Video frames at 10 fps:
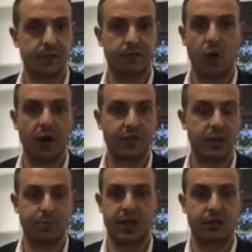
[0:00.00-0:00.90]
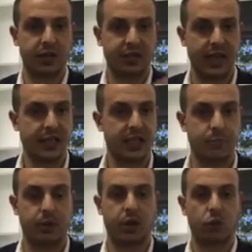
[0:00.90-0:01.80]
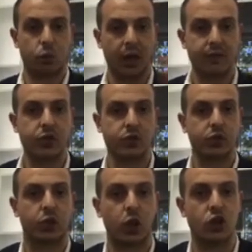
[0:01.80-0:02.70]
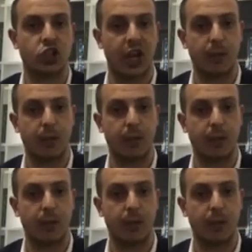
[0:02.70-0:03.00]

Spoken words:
5-year period, 10-year period, whatever you sort of negotiate.